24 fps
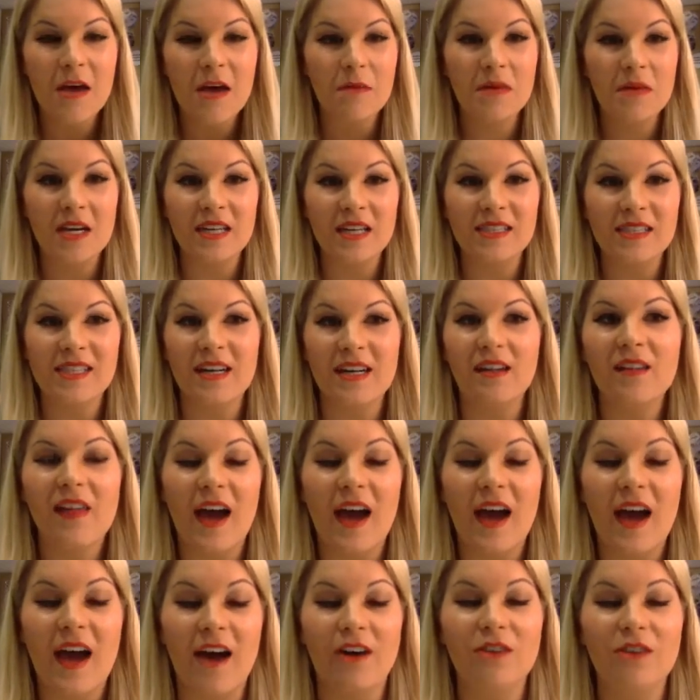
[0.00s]
because it
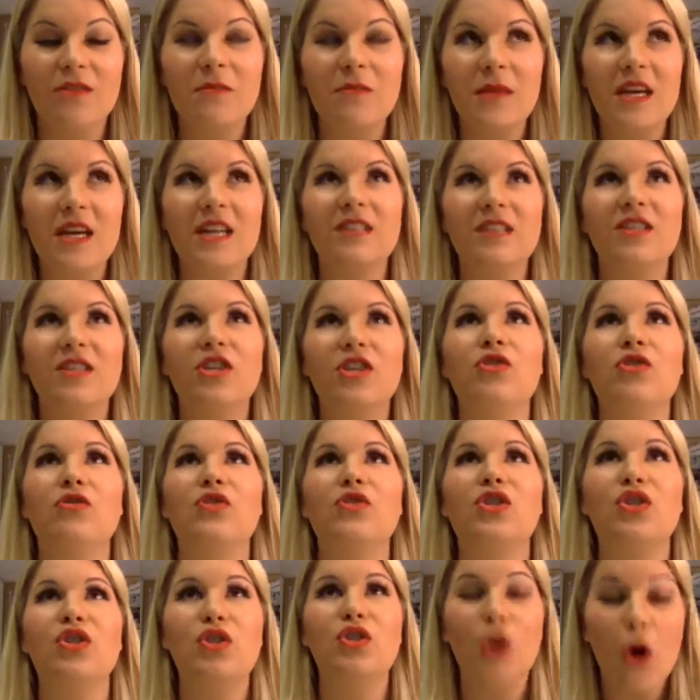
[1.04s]
allowed me to do
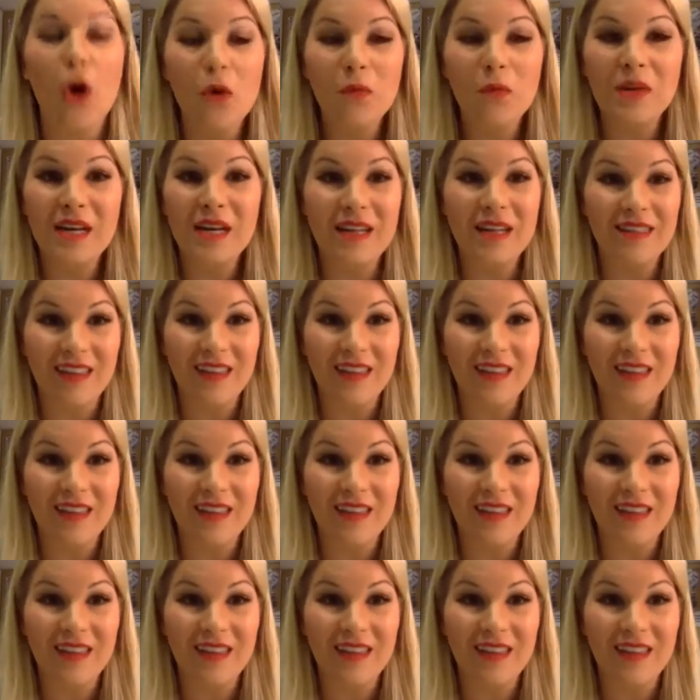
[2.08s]
so many